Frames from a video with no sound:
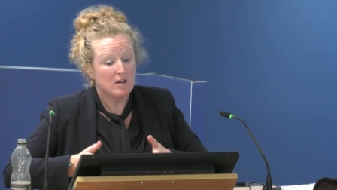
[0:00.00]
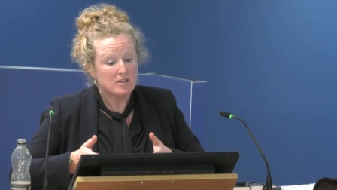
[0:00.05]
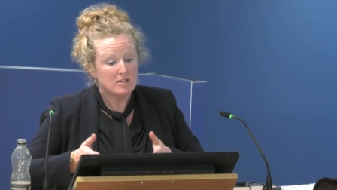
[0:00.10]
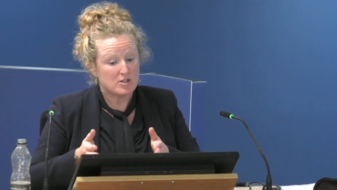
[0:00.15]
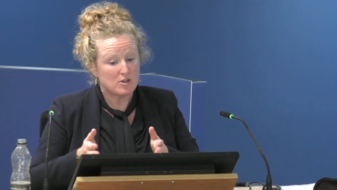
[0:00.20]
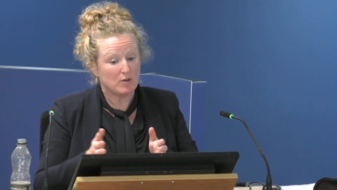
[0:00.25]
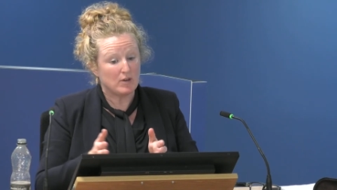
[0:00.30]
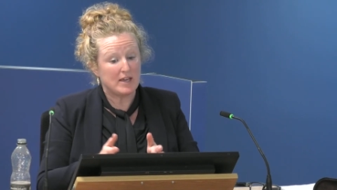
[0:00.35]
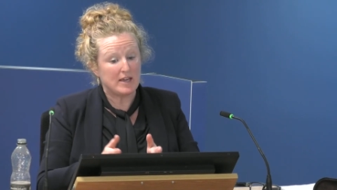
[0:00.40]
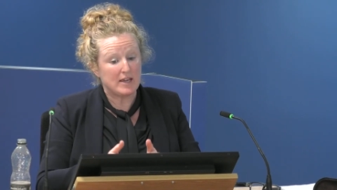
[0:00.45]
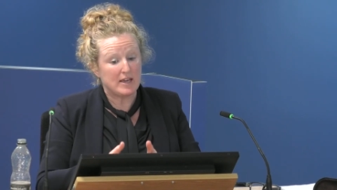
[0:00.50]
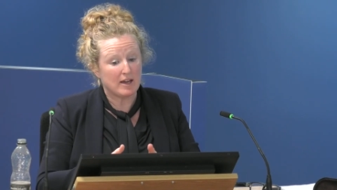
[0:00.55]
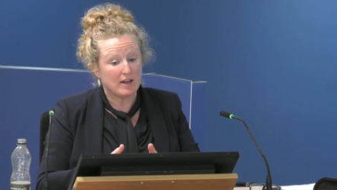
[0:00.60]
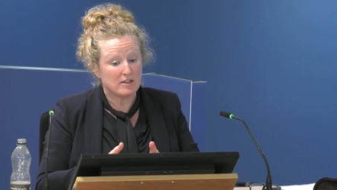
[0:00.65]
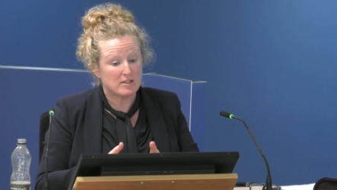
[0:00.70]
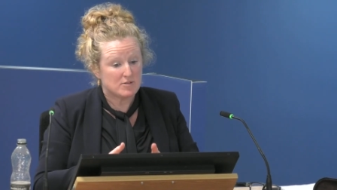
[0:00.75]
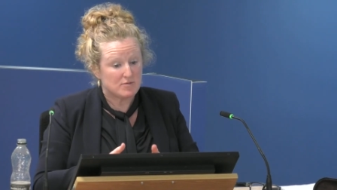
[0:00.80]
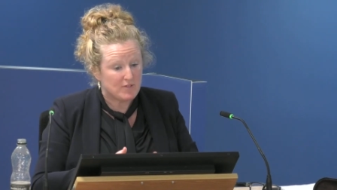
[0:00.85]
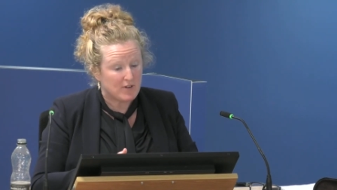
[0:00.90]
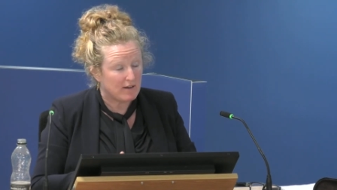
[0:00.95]
So he
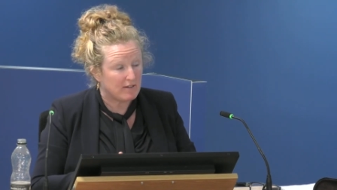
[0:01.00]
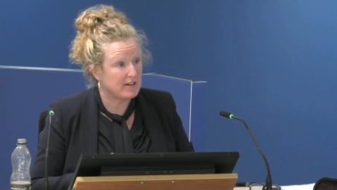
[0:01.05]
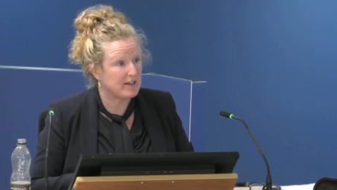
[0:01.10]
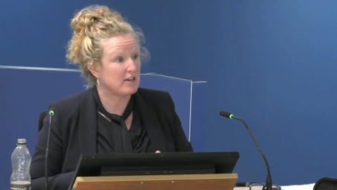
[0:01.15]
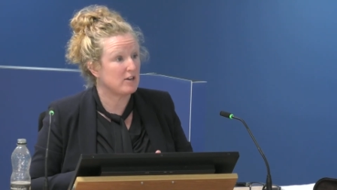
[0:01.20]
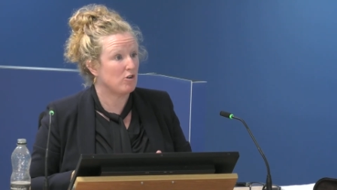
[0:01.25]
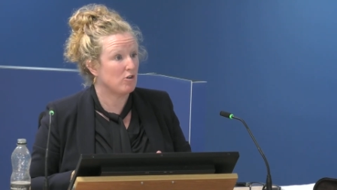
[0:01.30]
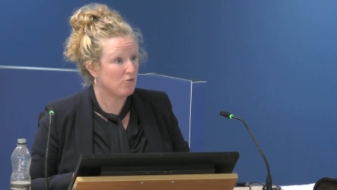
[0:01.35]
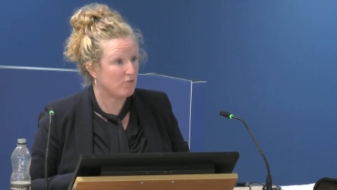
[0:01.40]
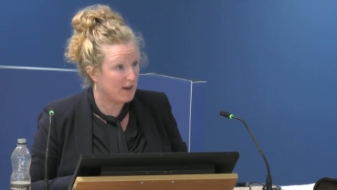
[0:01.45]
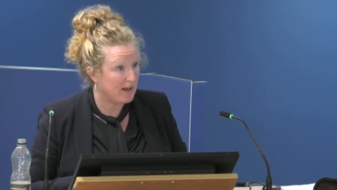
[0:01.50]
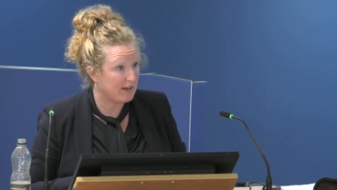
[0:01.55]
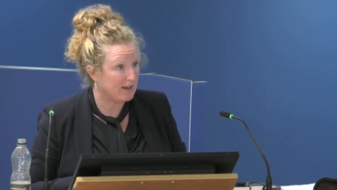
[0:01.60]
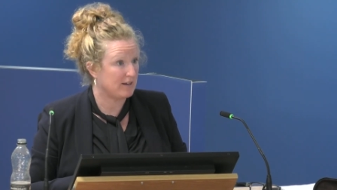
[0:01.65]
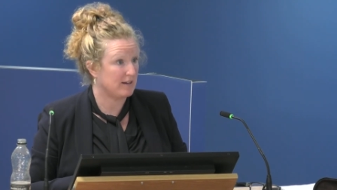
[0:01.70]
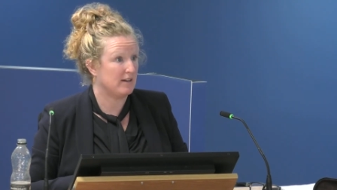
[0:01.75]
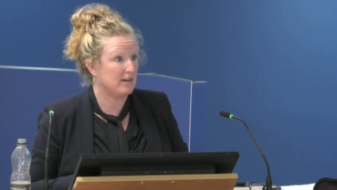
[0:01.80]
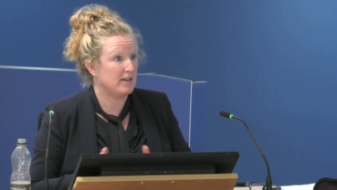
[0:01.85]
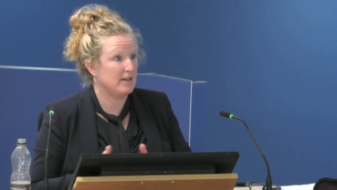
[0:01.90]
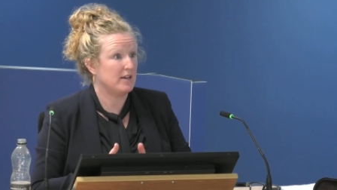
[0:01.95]
has very
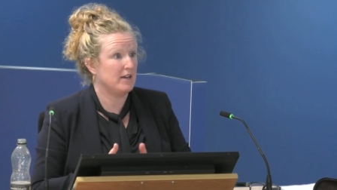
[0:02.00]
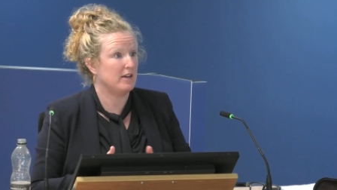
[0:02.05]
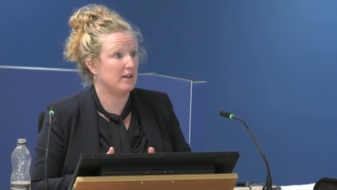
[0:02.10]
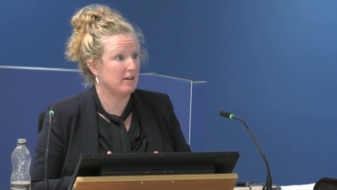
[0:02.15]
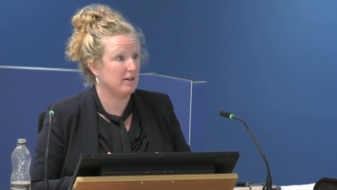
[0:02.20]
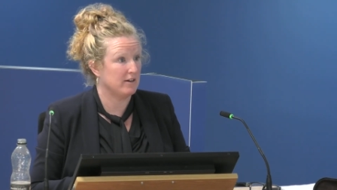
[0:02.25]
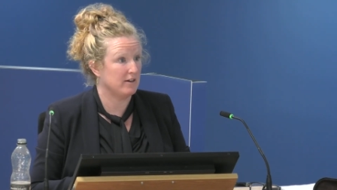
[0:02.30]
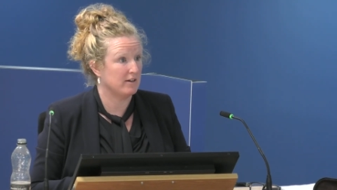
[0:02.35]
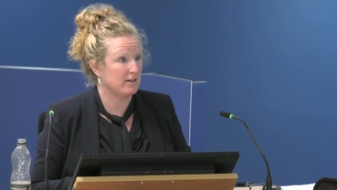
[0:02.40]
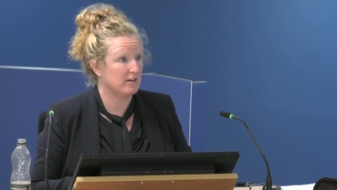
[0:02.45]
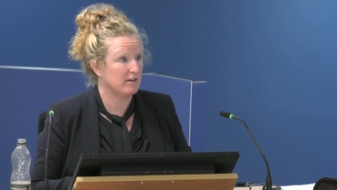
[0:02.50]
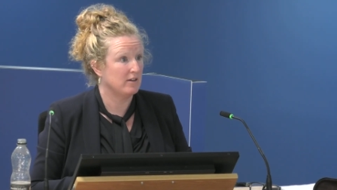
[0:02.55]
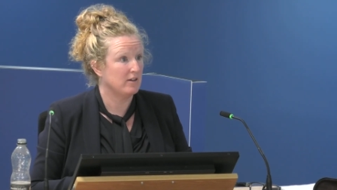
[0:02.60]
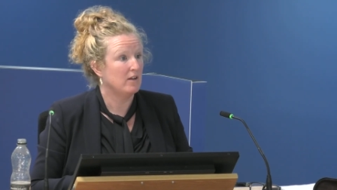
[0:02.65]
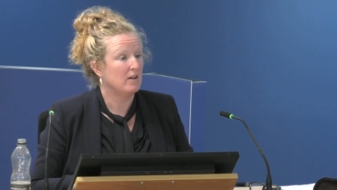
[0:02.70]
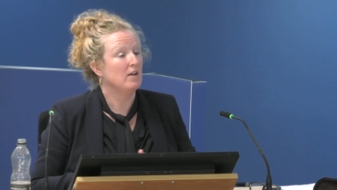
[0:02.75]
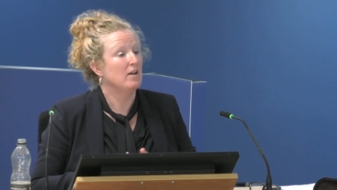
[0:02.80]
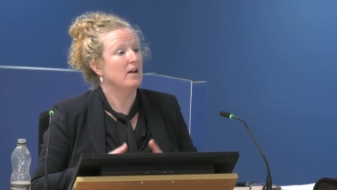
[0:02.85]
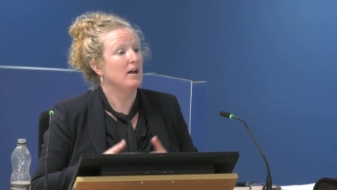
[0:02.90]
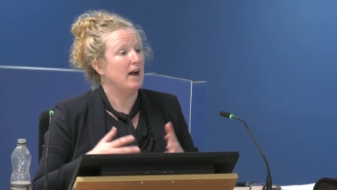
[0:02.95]
correctly here
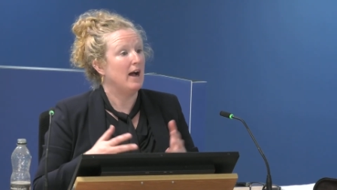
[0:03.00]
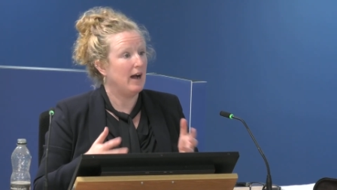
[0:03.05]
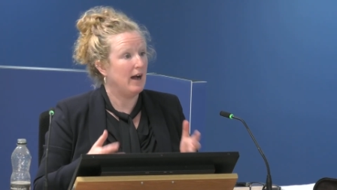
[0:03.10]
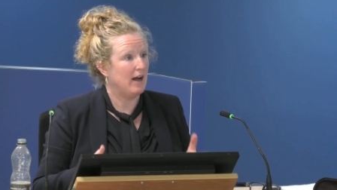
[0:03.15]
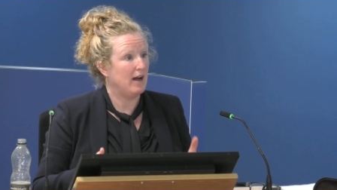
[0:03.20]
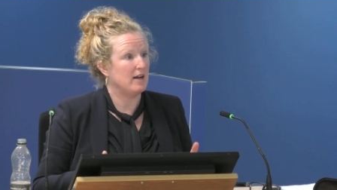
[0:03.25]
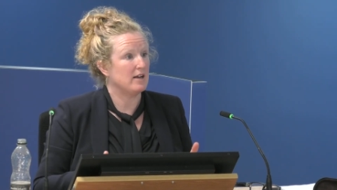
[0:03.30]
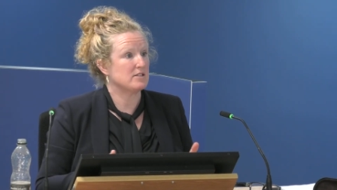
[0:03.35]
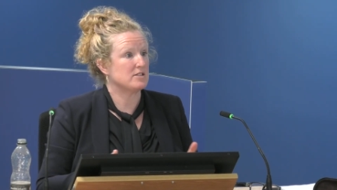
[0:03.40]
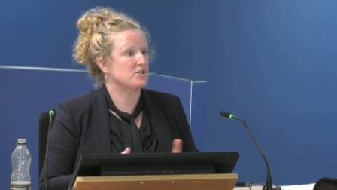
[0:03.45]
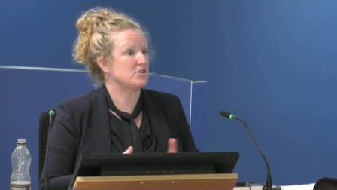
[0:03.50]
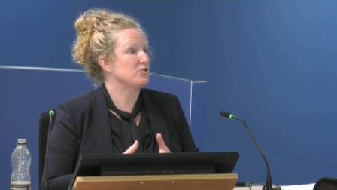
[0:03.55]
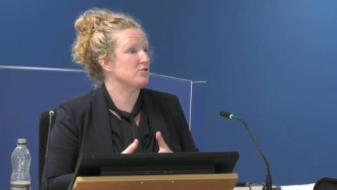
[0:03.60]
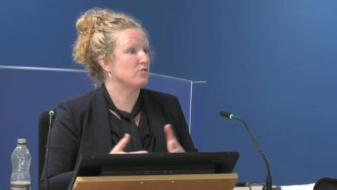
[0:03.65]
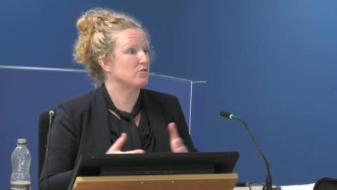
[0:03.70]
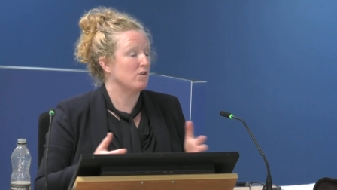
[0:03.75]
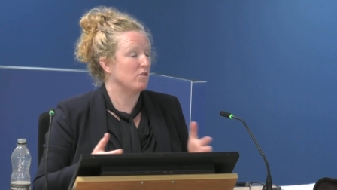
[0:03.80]
asked,